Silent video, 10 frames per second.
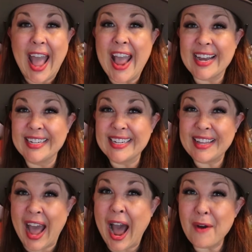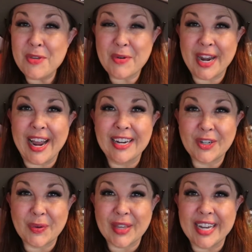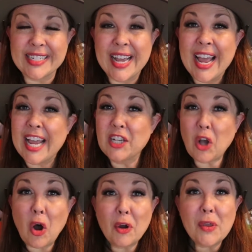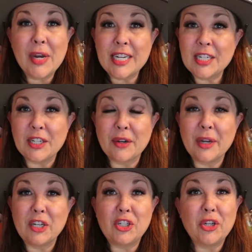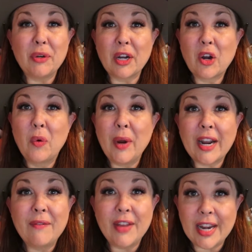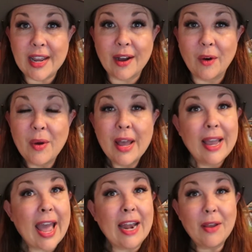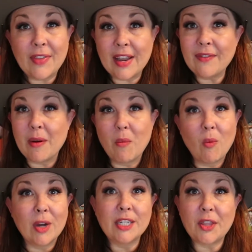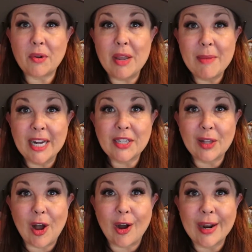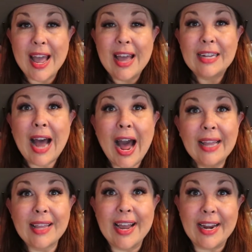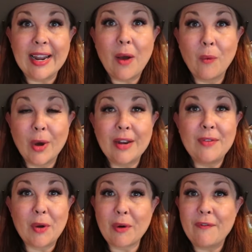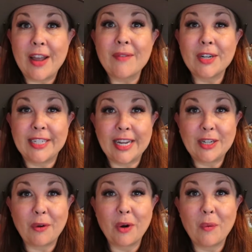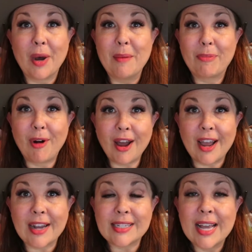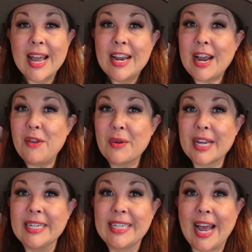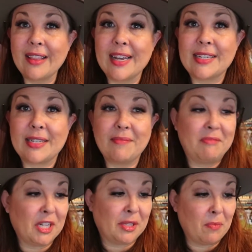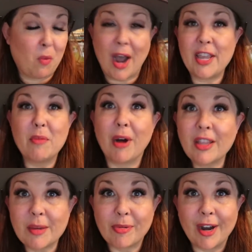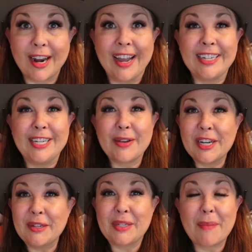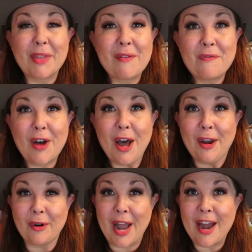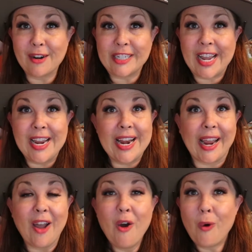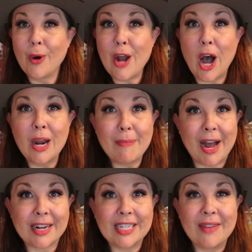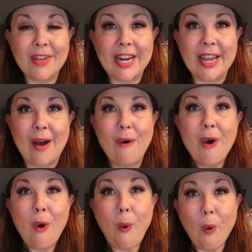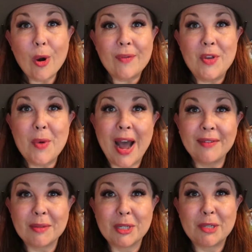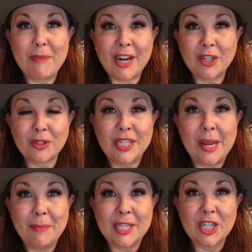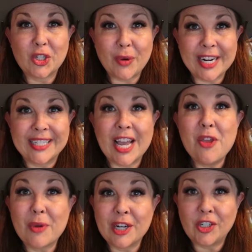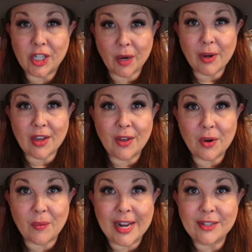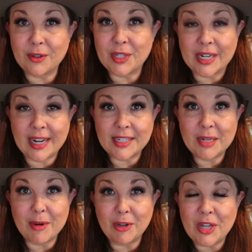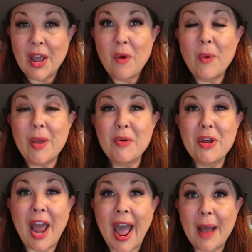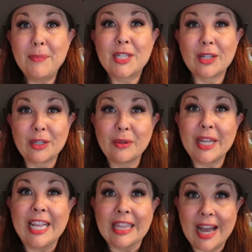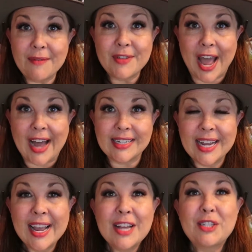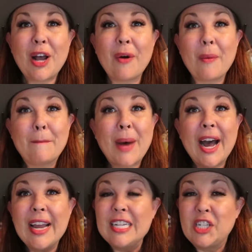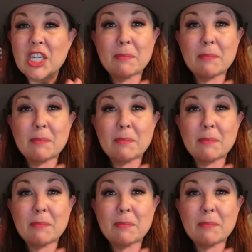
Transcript: And how you can enter this is all you need to do is shoot a quick video, anything from 1 to 3 minutes long, highlighting one of your favorite Daytona 1 products. Now you can tell us just why you bought the product. You can do something fun or entertaining or an unboxing video. Or if you have some special tips and tricks that you can share with other racers and customers, we would absolutely love that. So by